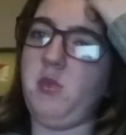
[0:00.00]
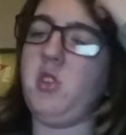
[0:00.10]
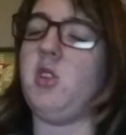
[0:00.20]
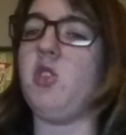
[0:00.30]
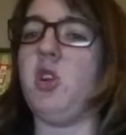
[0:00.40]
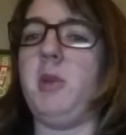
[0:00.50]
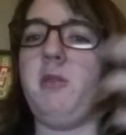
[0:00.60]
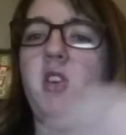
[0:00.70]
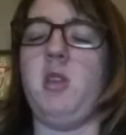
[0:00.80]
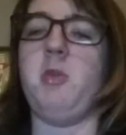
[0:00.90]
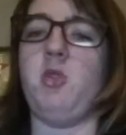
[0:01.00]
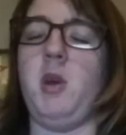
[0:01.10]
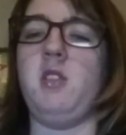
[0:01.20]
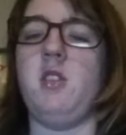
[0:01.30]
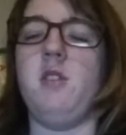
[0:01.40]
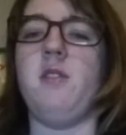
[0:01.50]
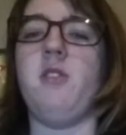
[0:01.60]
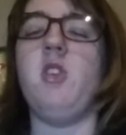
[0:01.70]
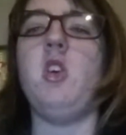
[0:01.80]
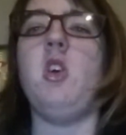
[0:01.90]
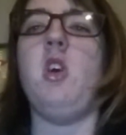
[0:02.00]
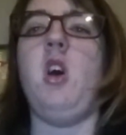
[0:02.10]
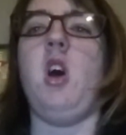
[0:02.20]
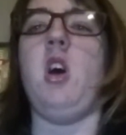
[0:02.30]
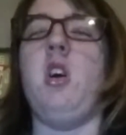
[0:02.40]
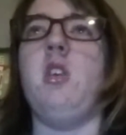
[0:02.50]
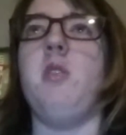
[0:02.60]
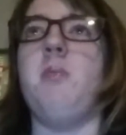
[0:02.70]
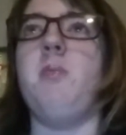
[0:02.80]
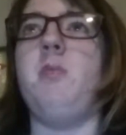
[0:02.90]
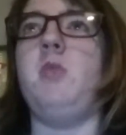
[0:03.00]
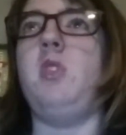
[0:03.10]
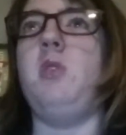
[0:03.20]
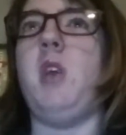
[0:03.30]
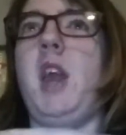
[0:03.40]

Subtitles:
You've got to be very persuasive. You